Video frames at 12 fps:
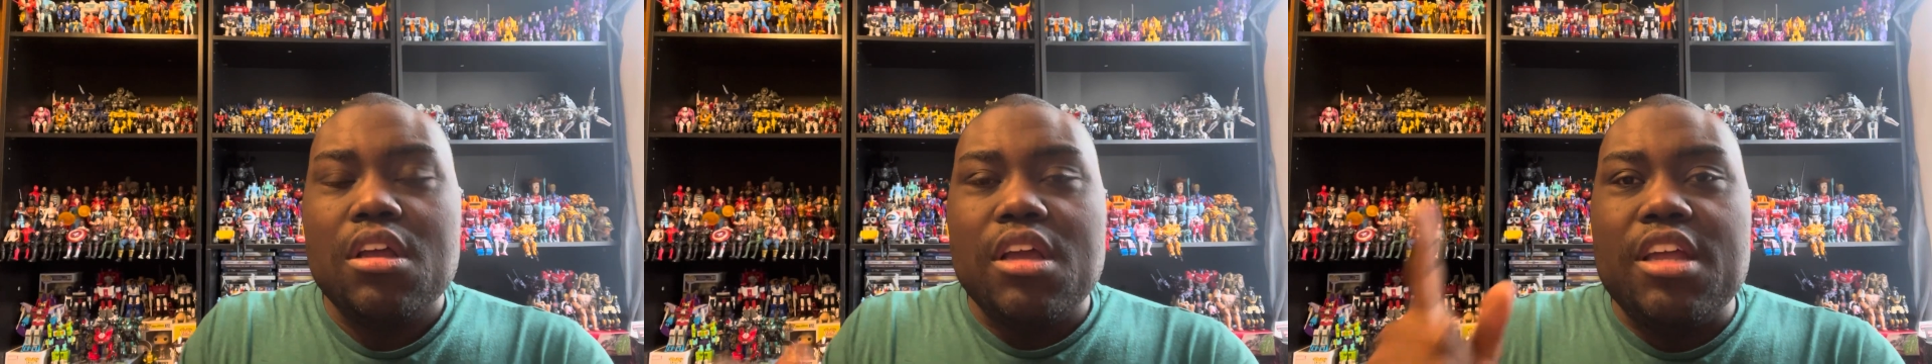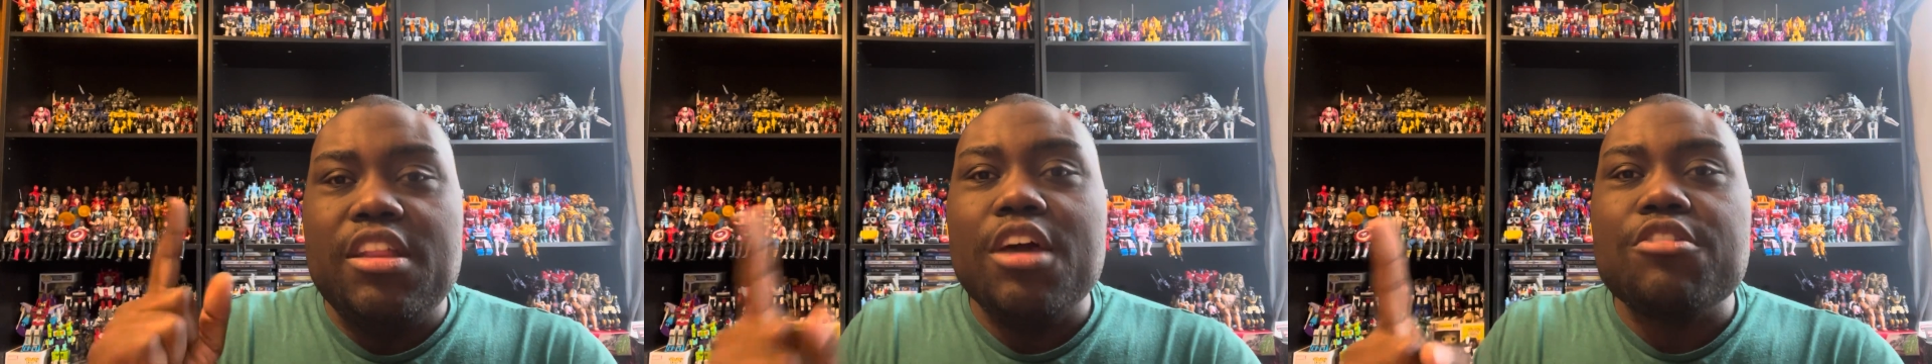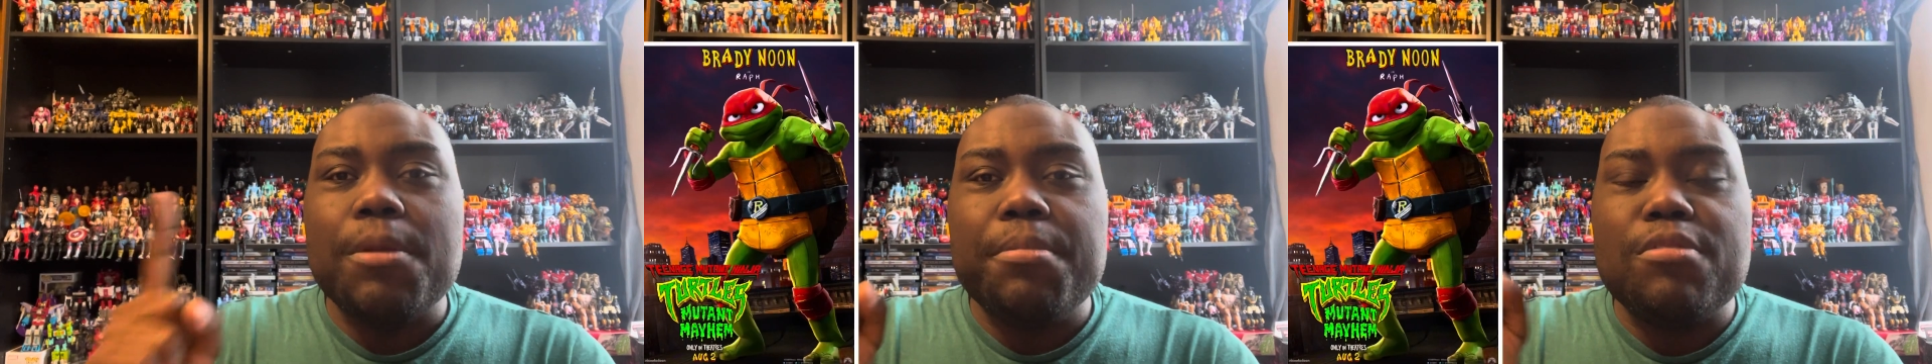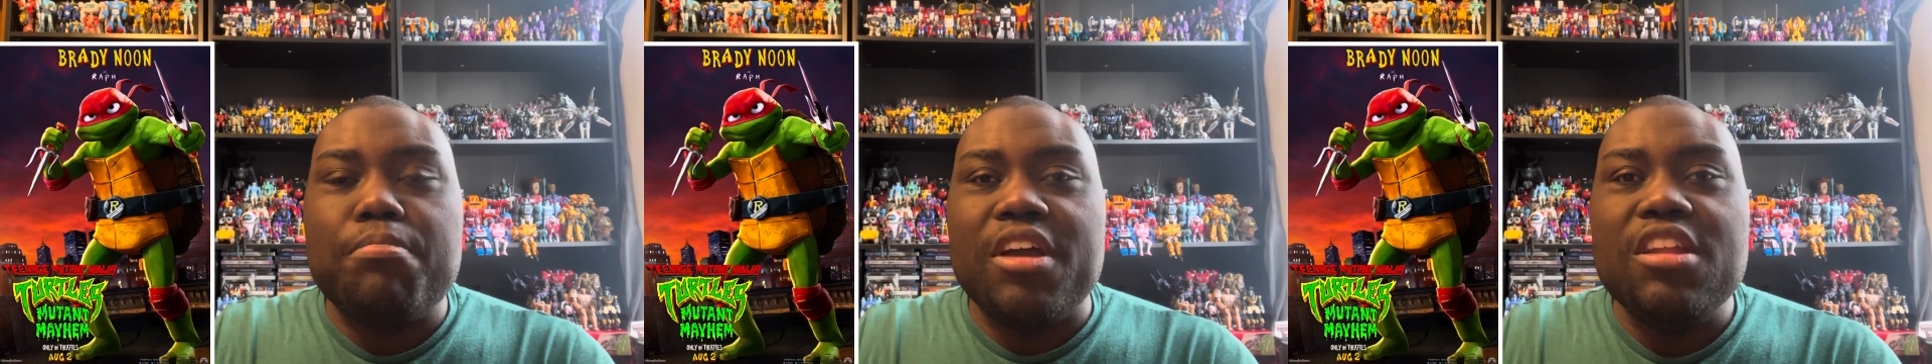And next up
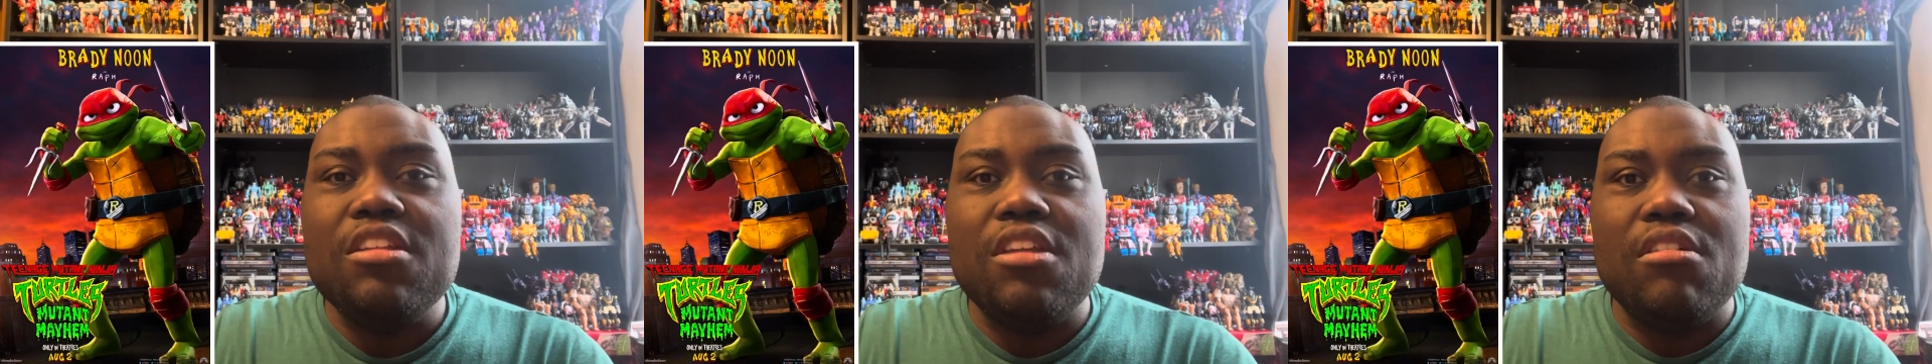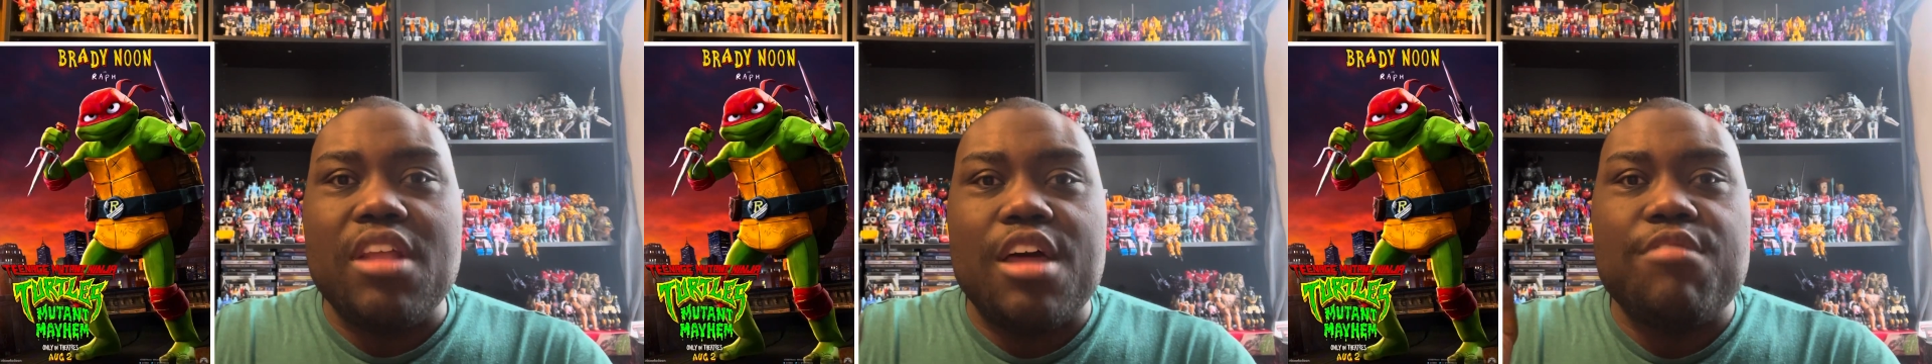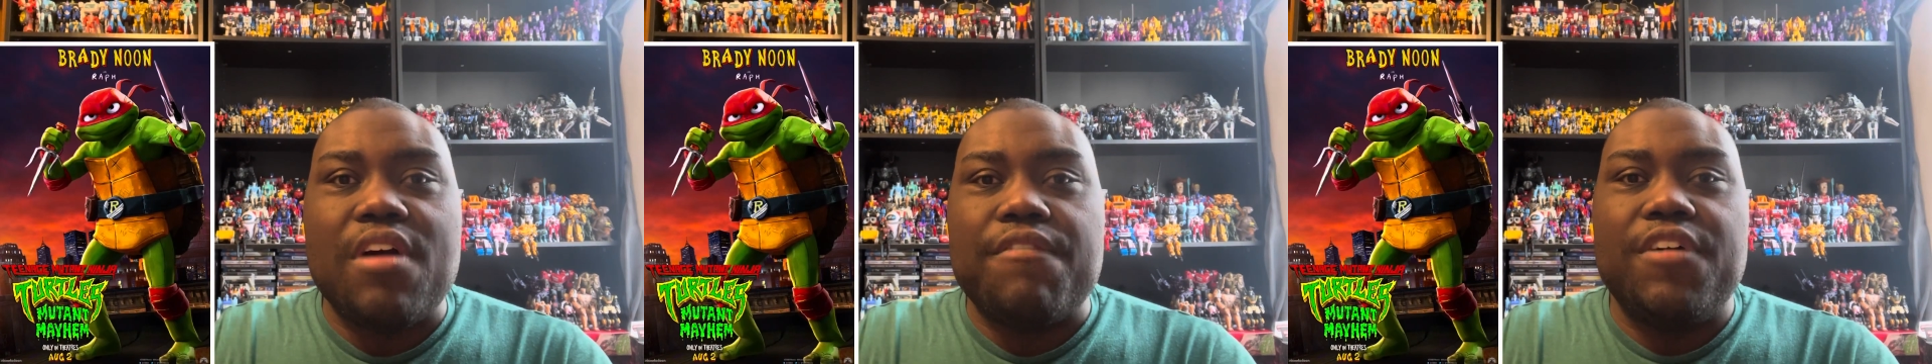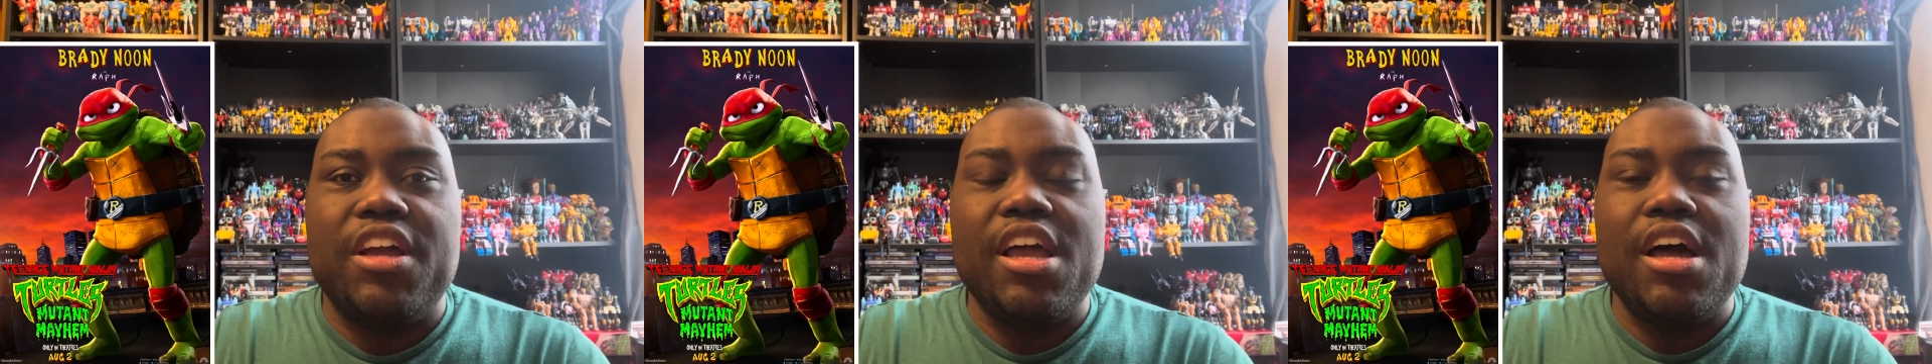is Brady Noon as
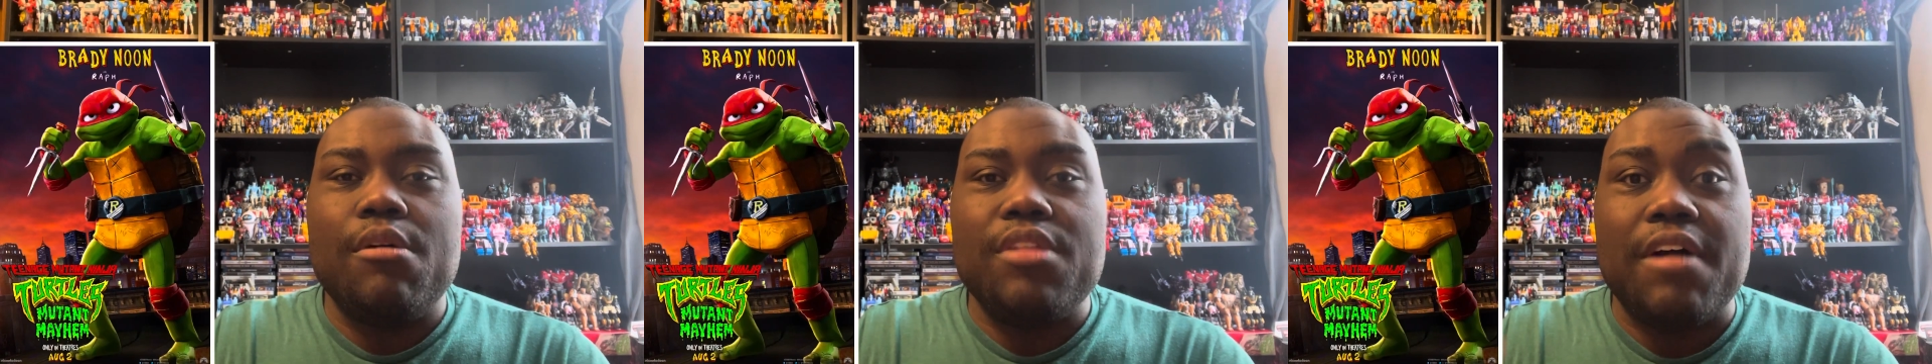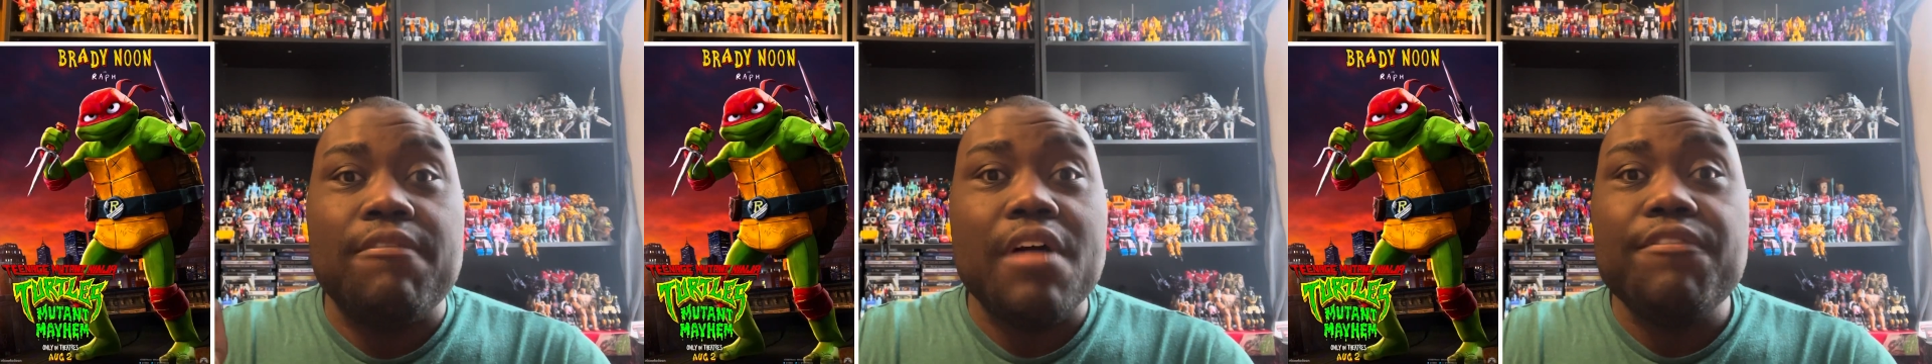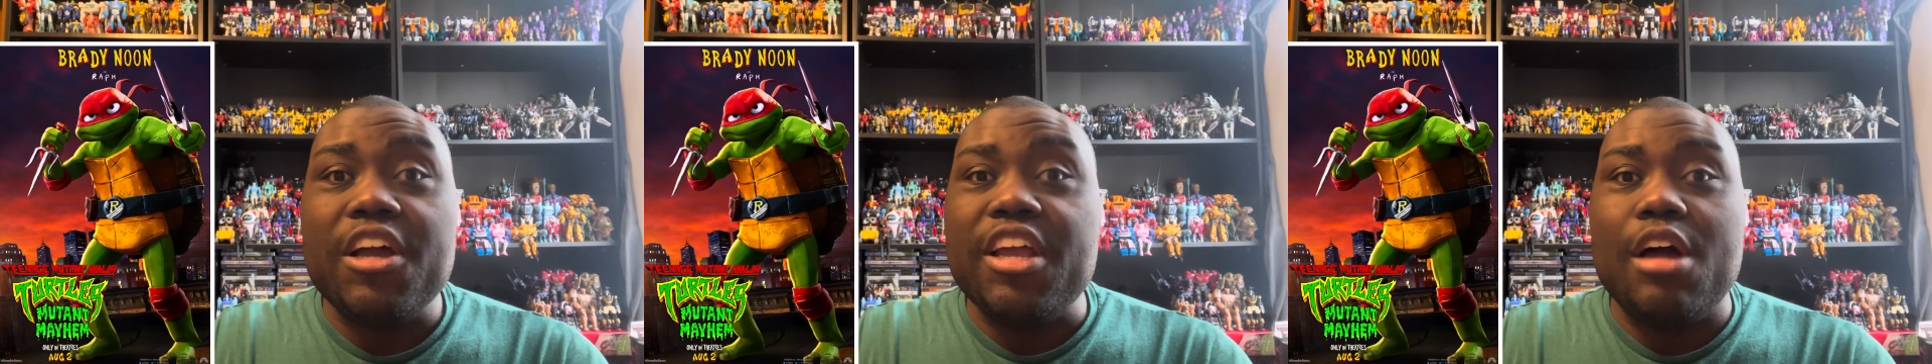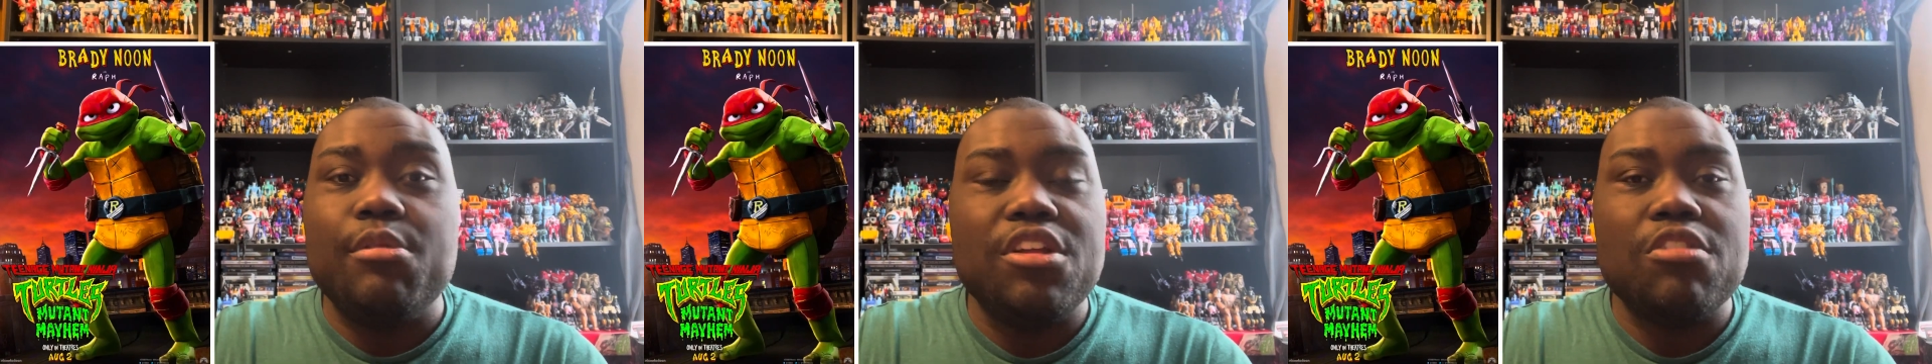Raphael. Now,
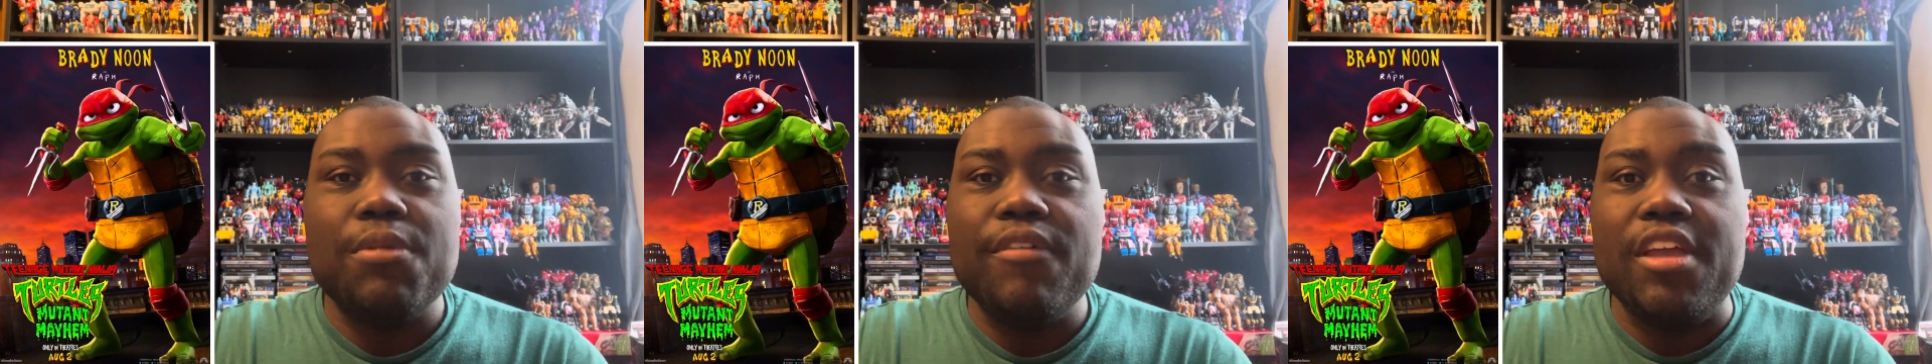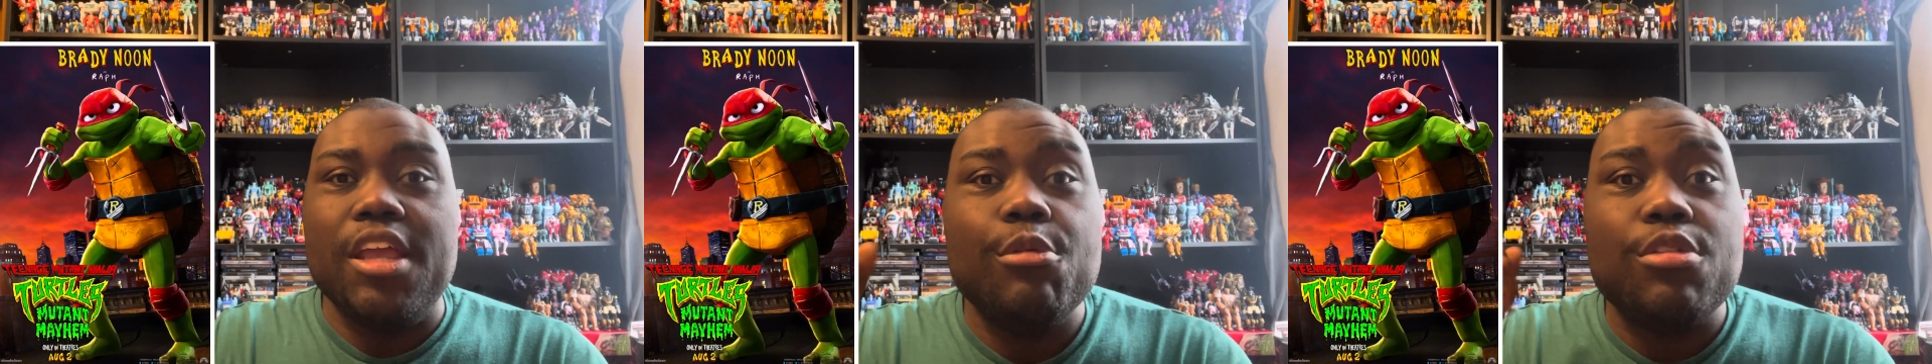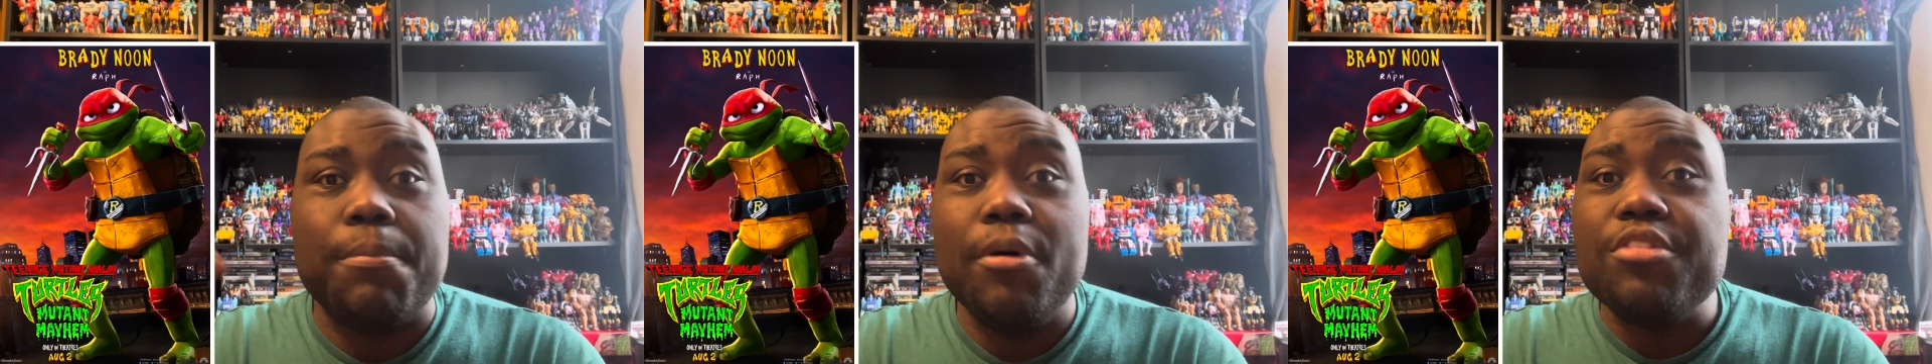Raphael, in this movie, he was supposed